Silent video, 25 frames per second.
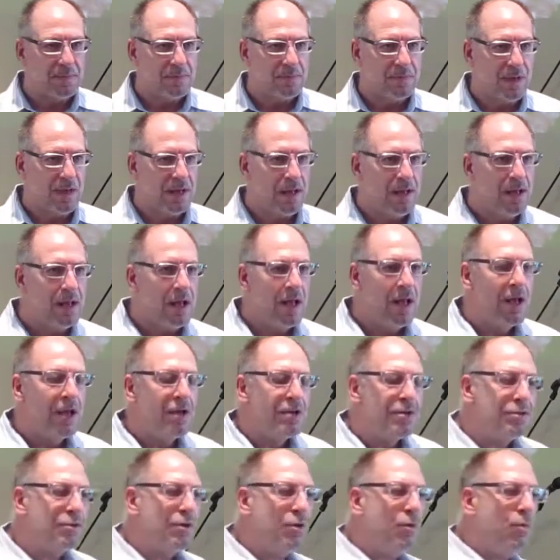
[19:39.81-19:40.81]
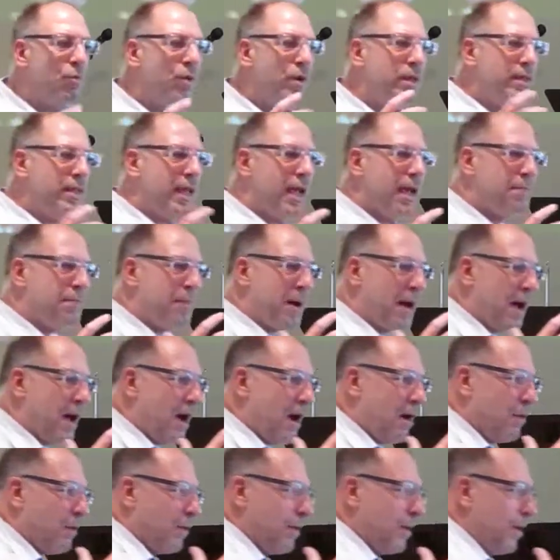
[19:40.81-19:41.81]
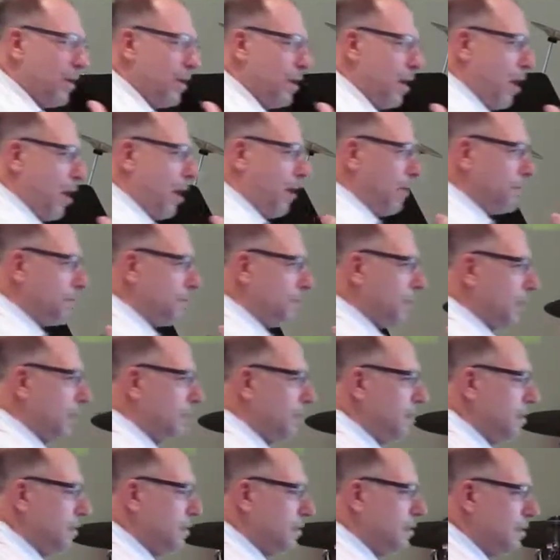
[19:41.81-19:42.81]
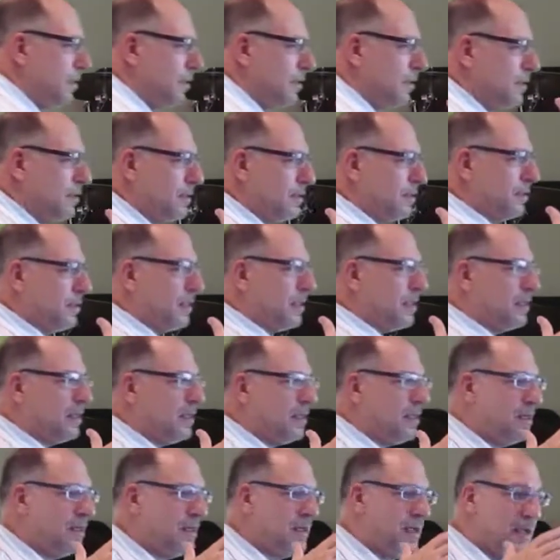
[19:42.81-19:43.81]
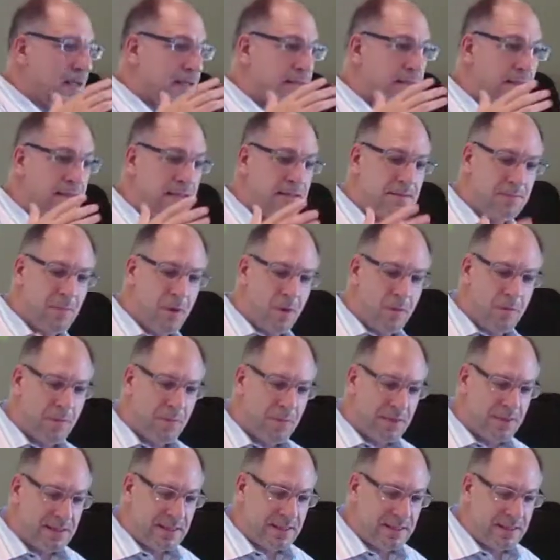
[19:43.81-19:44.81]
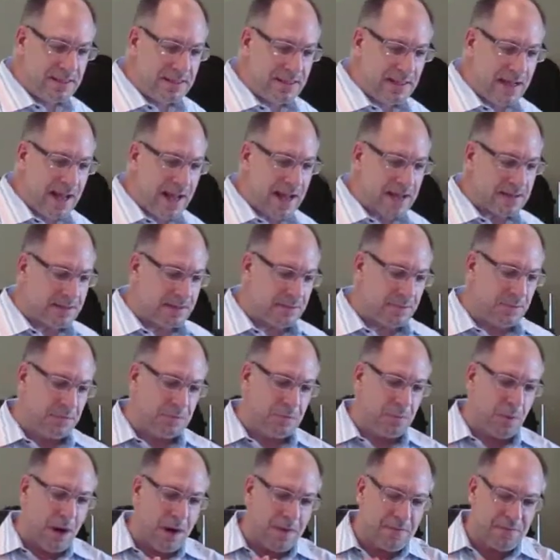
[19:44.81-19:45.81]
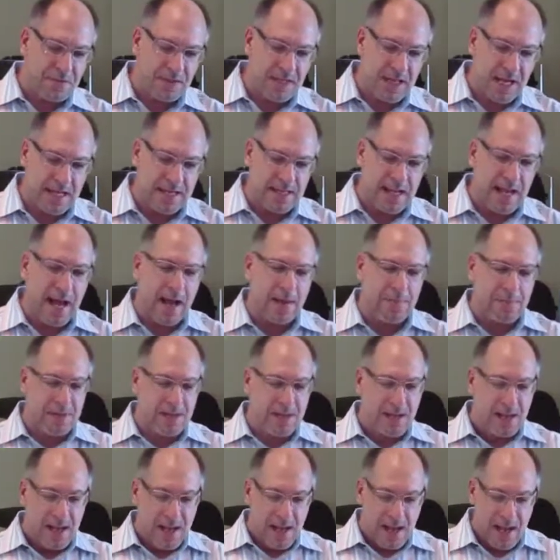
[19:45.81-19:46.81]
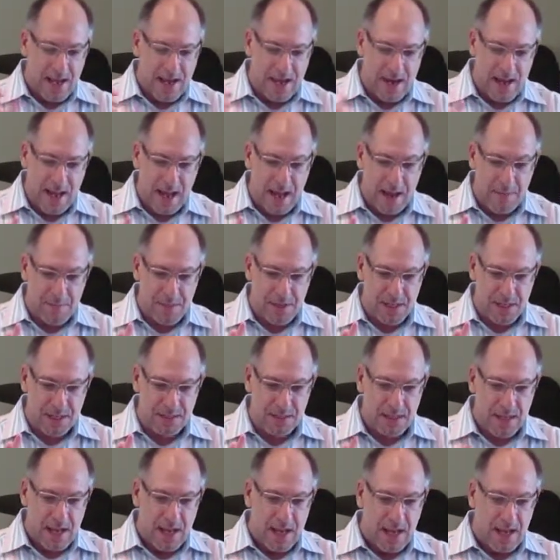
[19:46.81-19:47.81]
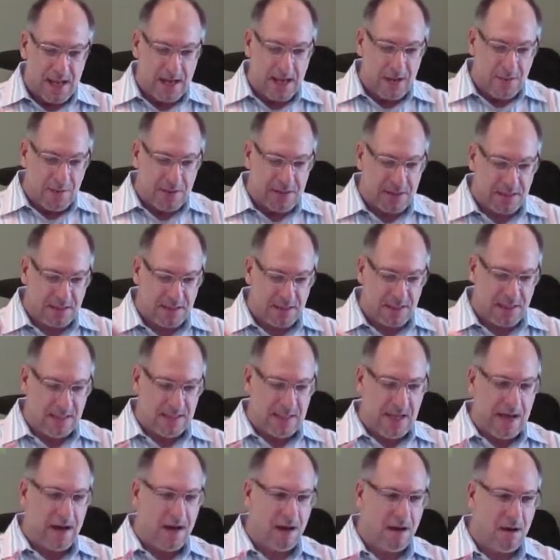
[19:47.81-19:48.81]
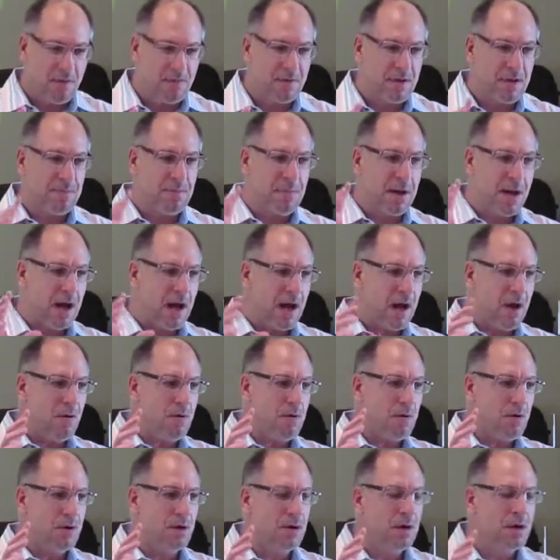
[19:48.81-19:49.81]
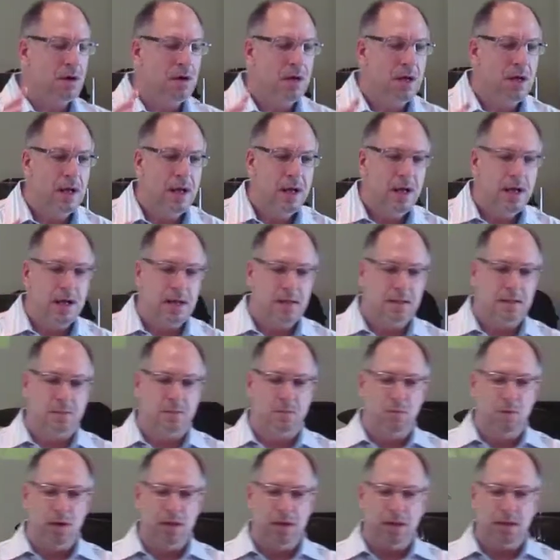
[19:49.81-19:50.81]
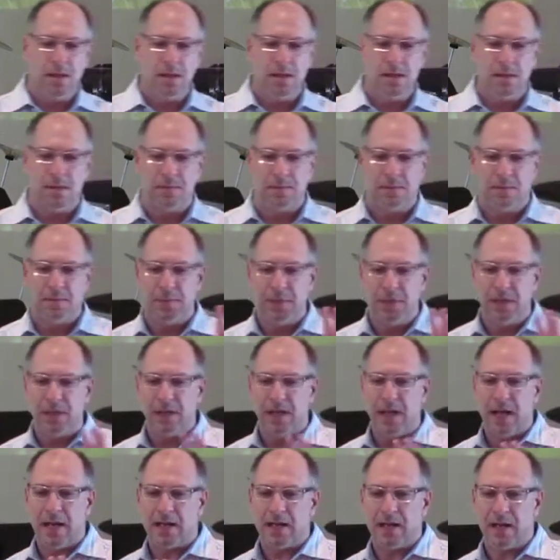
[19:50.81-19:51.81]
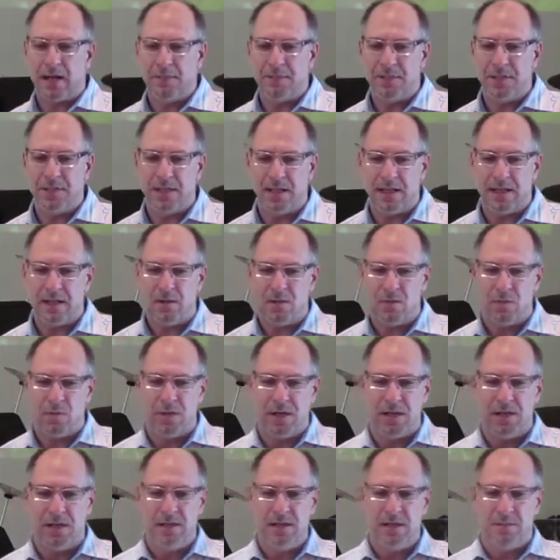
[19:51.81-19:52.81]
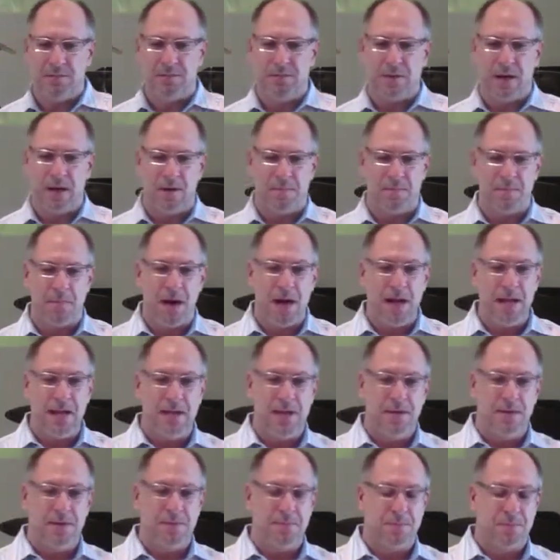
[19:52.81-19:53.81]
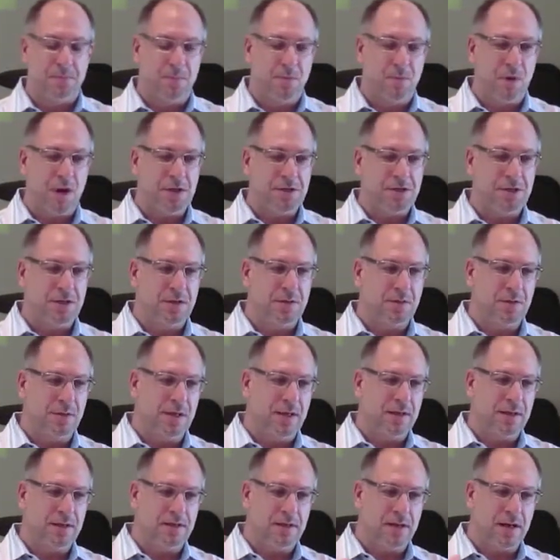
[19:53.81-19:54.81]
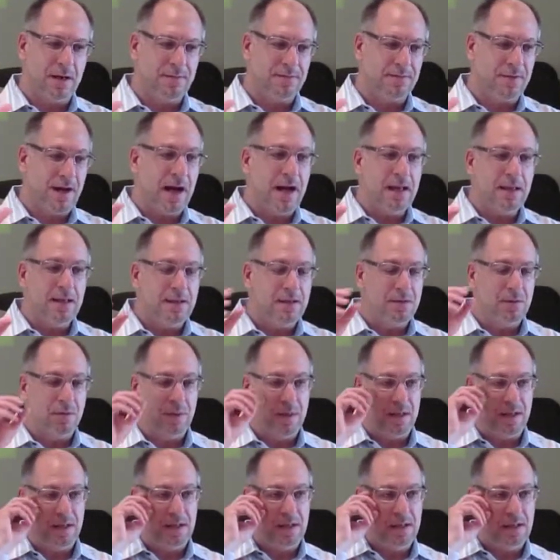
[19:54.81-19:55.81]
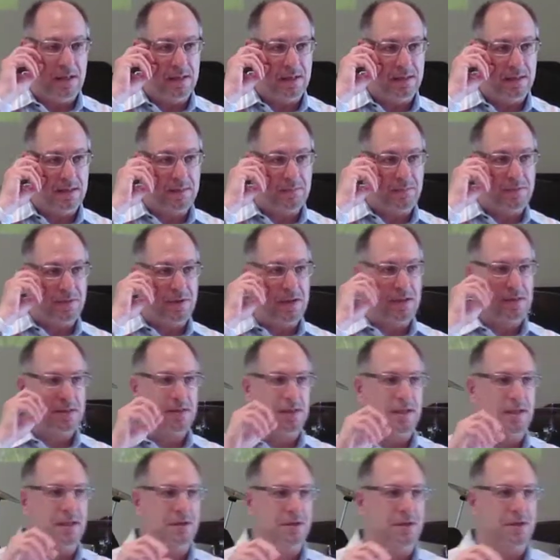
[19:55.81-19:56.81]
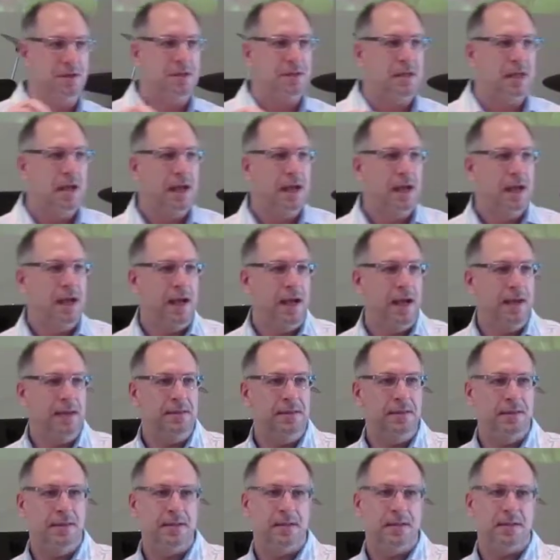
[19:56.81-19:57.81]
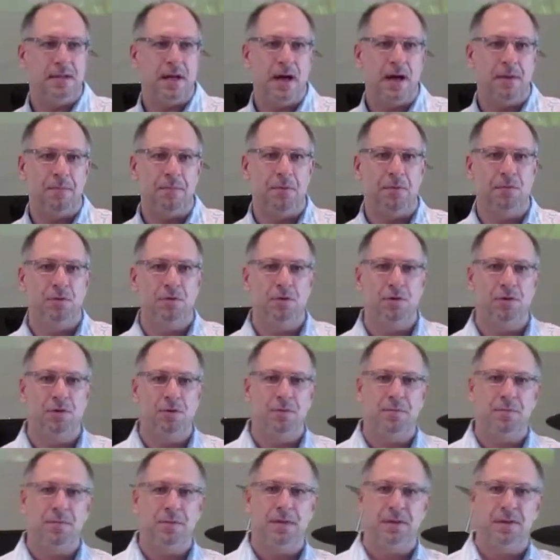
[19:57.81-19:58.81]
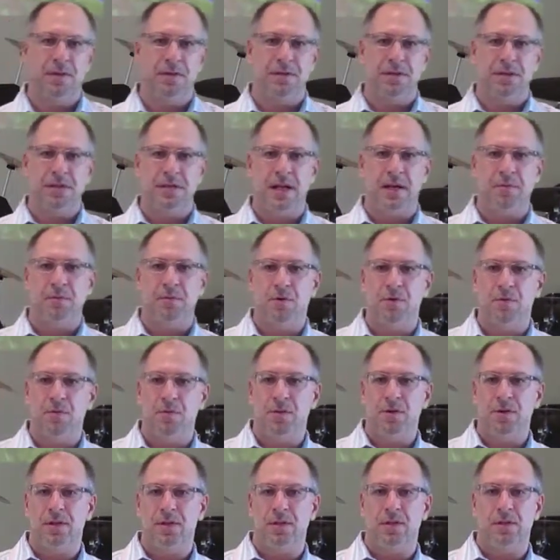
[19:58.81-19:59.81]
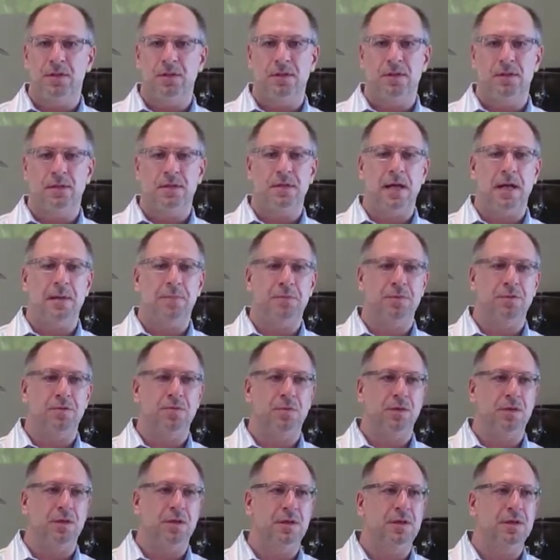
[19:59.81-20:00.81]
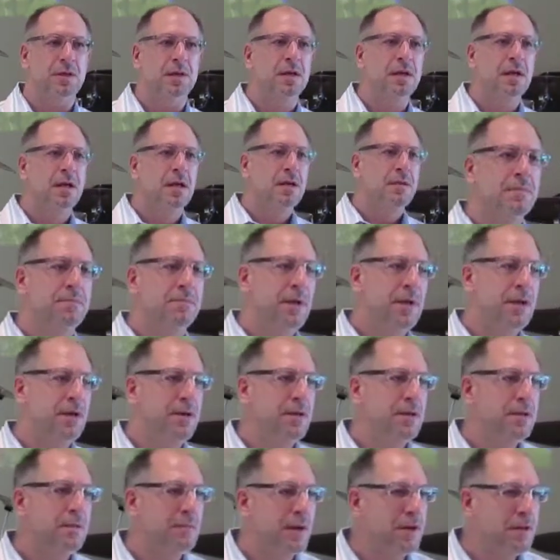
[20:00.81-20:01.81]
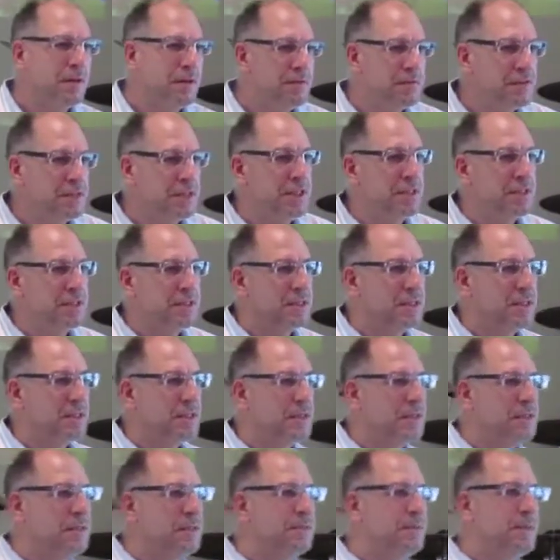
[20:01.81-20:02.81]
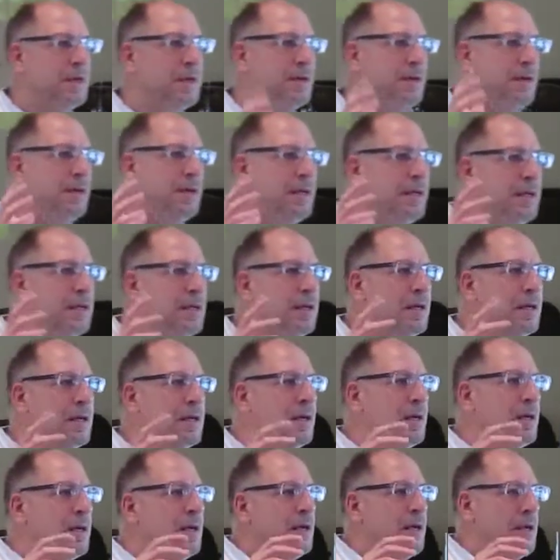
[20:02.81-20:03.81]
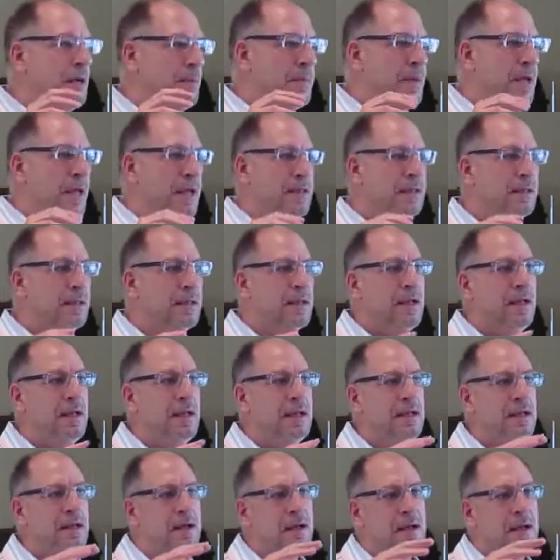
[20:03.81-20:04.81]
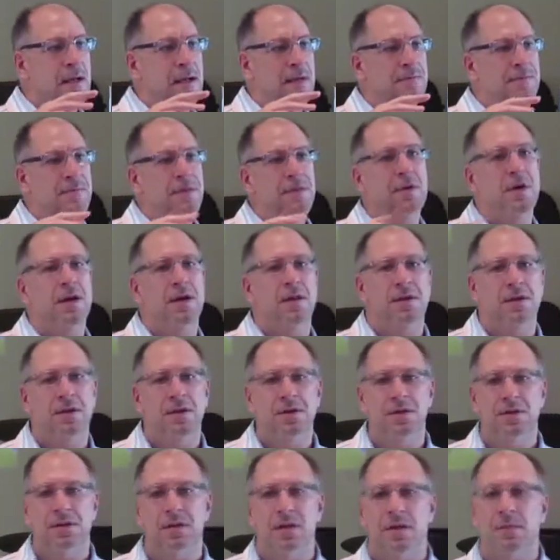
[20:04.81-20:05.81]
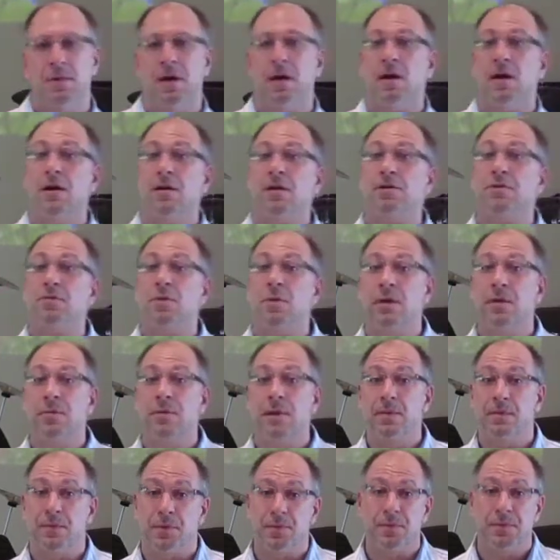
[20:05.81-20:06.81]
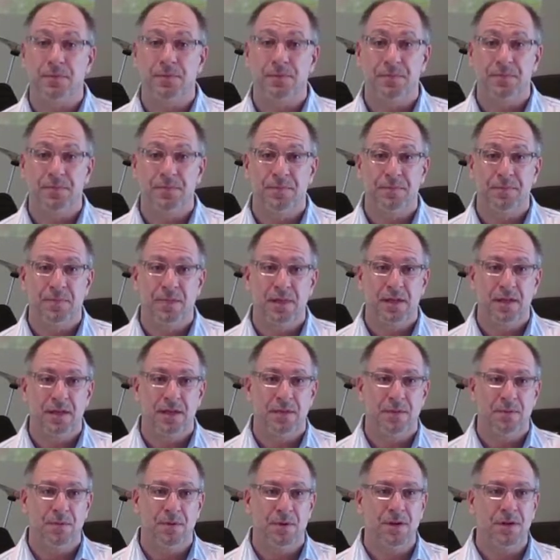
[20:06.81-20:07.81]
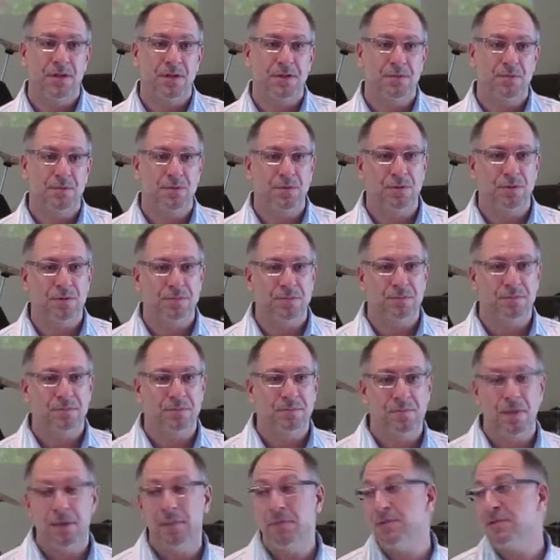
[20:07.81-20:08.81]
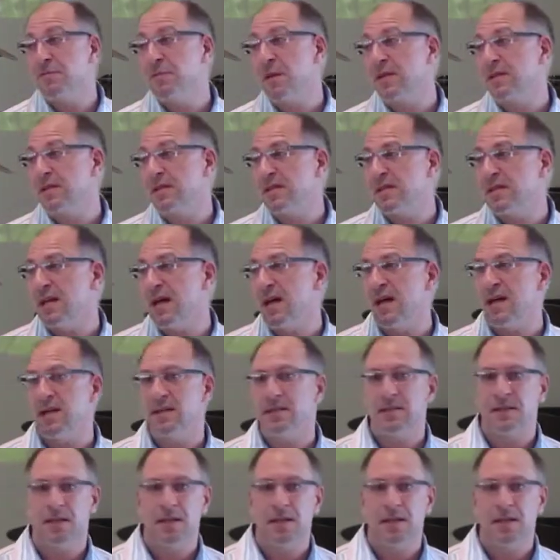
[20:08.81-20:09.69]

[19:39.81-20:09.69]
Right? So with that power, all of a sudden, this, this, uh, at this moment, we see this in Acts. This was prophesied to happen, and it happened. And here we see now the power, the wind, the Spirit of God comes in like a wind, a, a mighty rushing wind, a, a, violent wind in some translations, into this upper room near the temple where the disciples were, Mary, the mother of Jesus, Mary, Magdalene, and a few others, about 120 people were in this room. Maybe it was about this size.